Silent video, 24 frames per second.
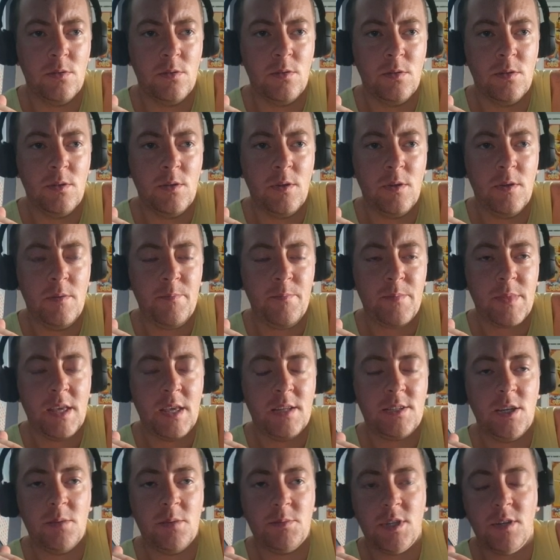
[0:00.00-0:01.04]
In
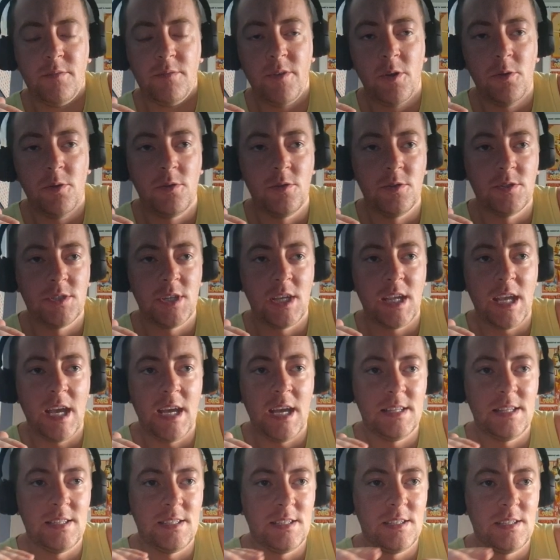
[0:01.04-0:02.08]
terms of the vocals
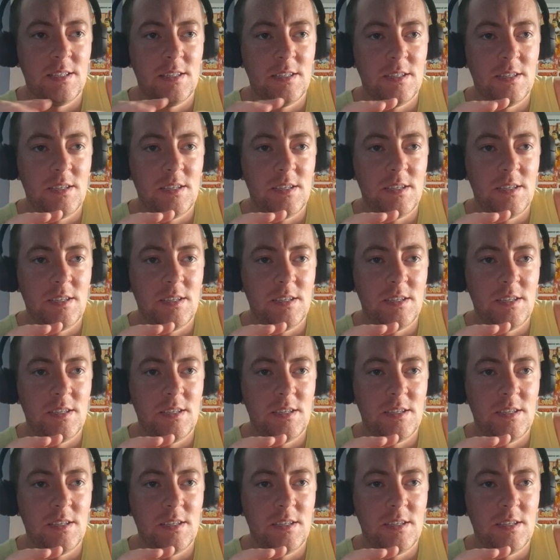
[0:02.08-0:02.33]
again,